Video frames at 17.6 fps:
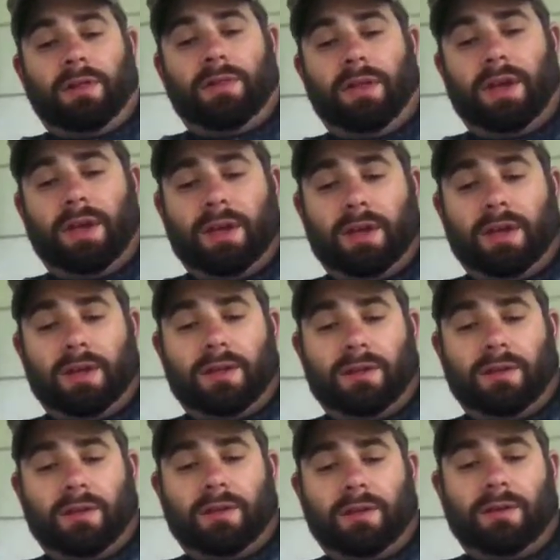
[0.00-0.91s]

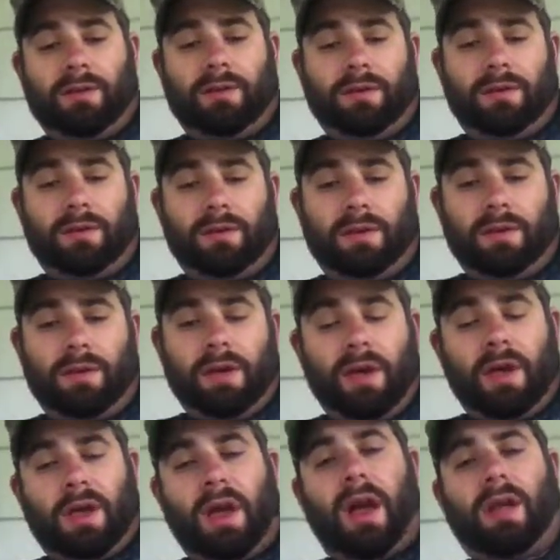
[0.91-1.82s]
Then
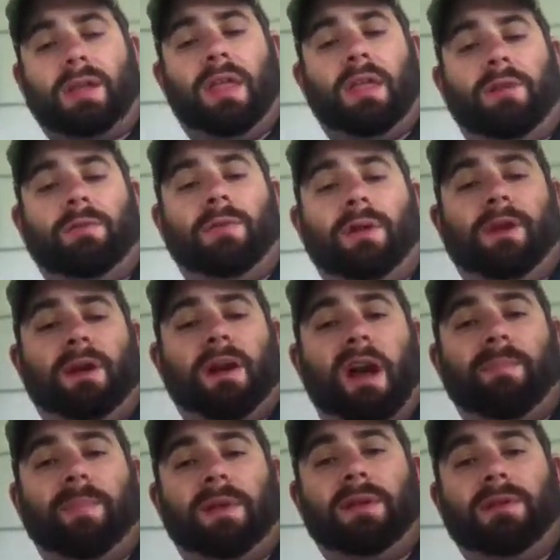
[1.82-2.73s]
got another one here
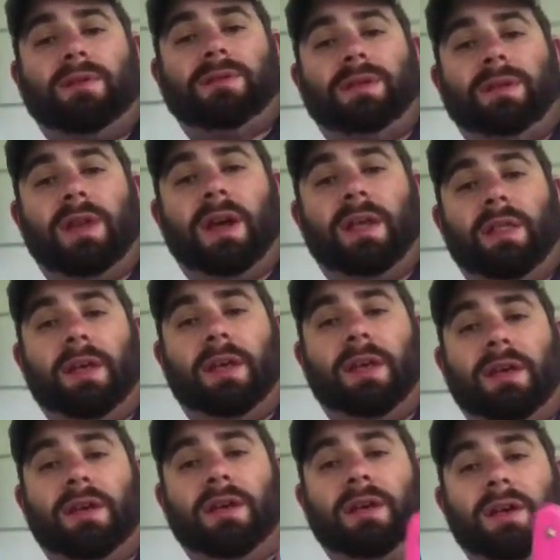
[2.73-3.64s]
I've been using
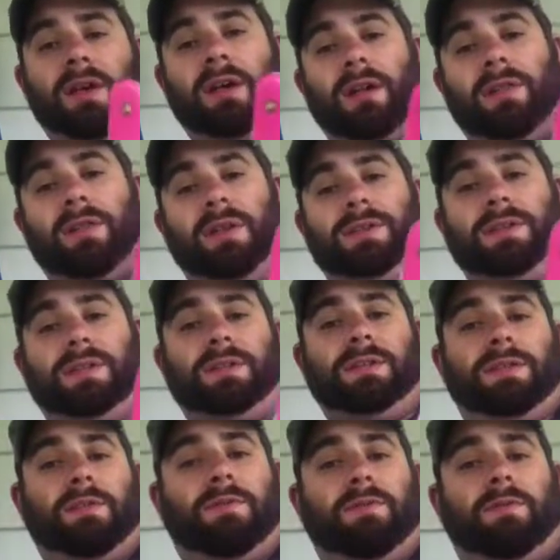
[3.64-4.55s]
lately. This
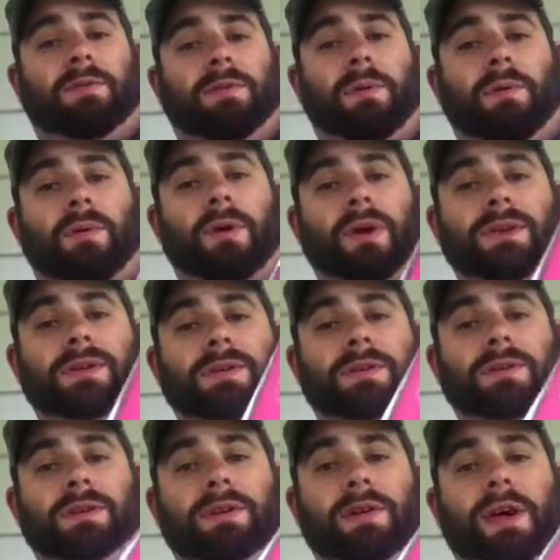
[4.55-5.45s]
is the
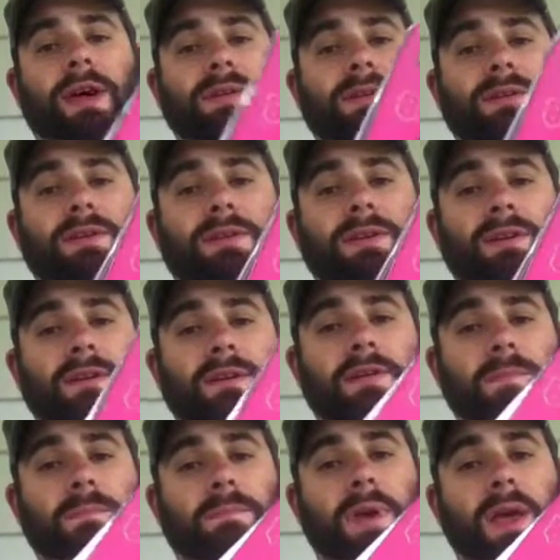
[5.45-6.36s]
Florist, yes,
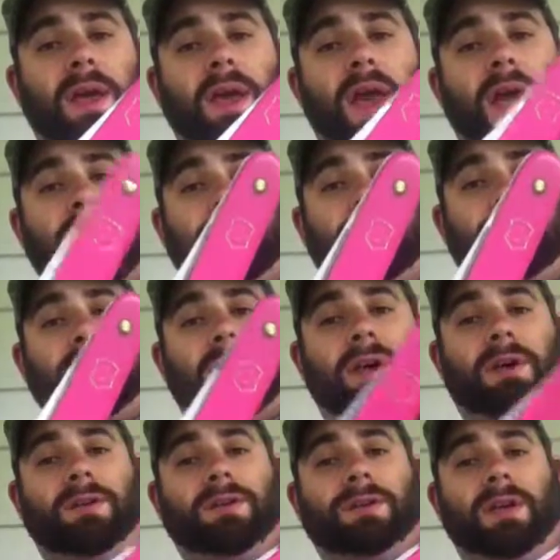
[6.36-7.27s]
pink handle
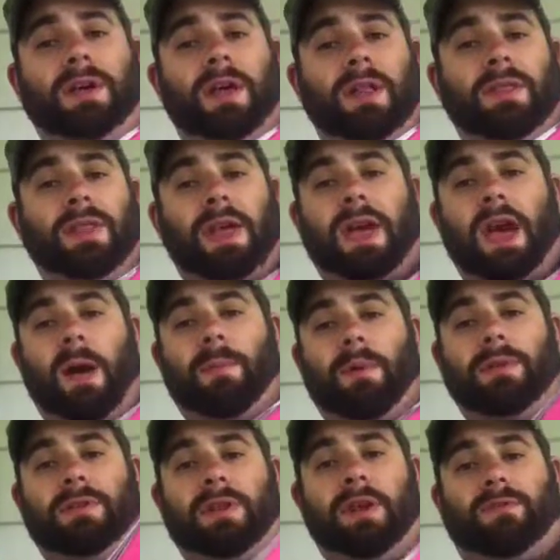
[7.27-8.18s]
scales. They come
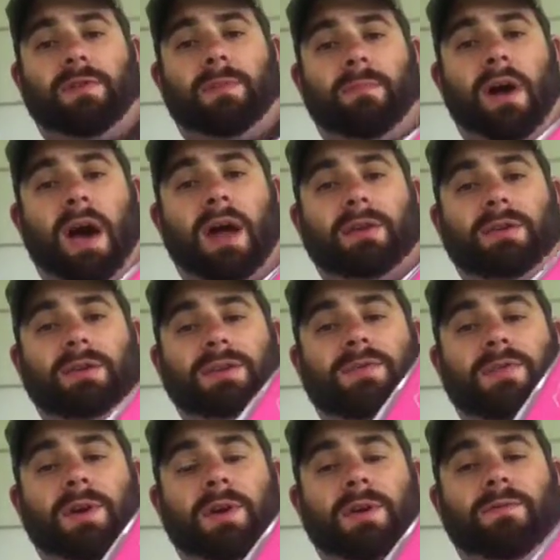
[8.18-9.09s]
in different models.
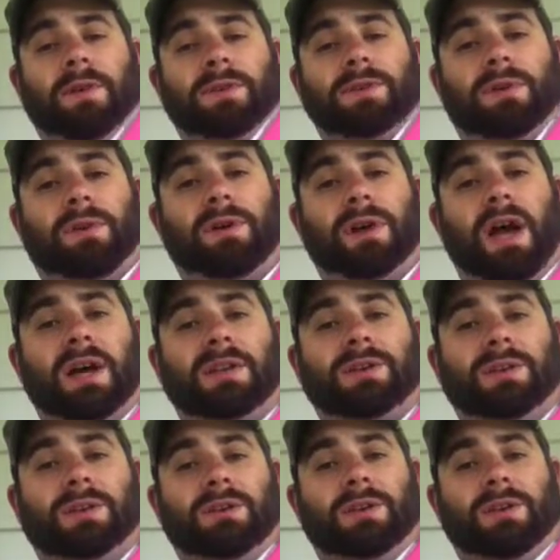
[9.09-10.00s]
If you go to
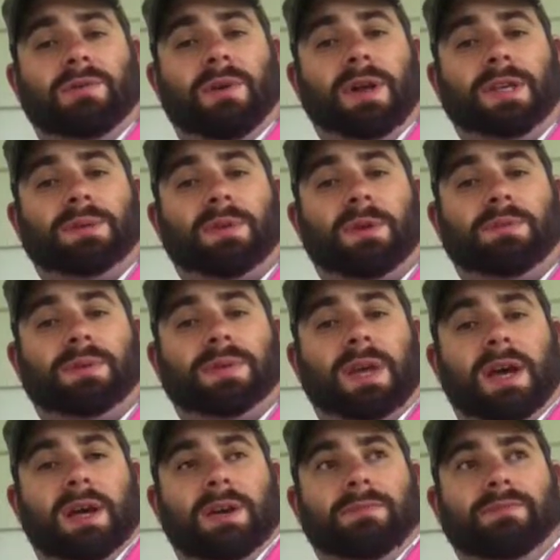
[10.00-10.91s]
Victorinox's US
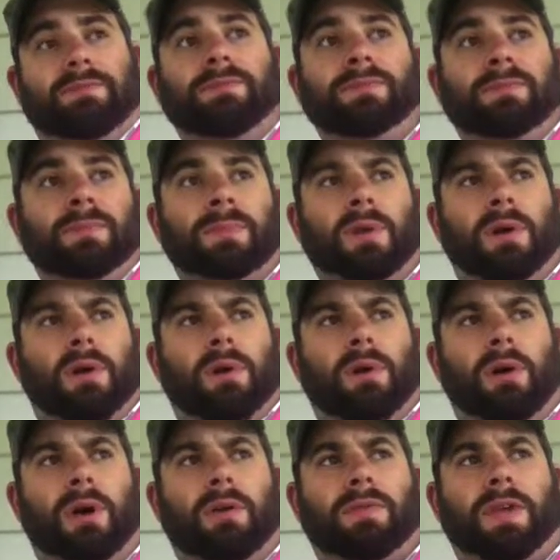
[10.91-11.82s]
website,
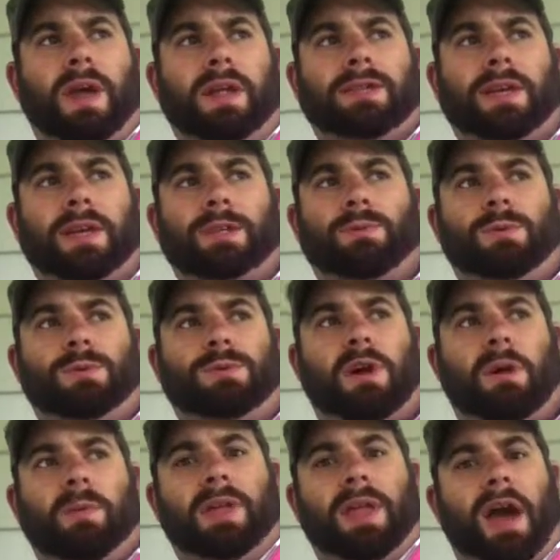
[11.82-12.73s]
or I think it's like
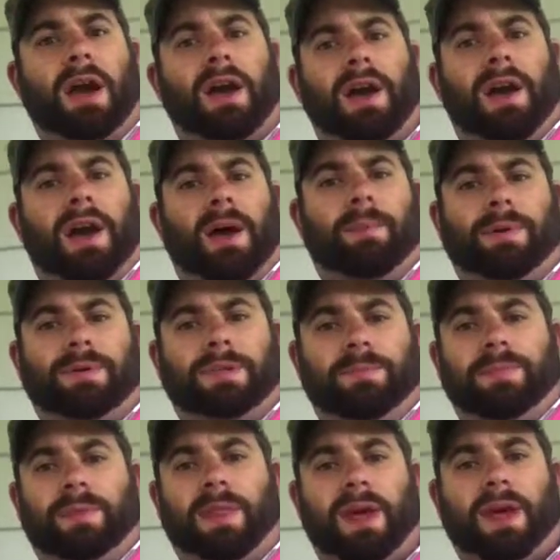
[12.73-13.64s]
SwissArmy.com or
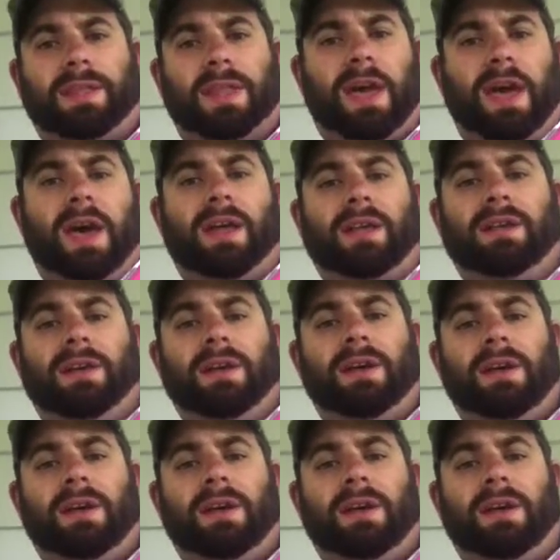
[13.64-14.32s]
something like that,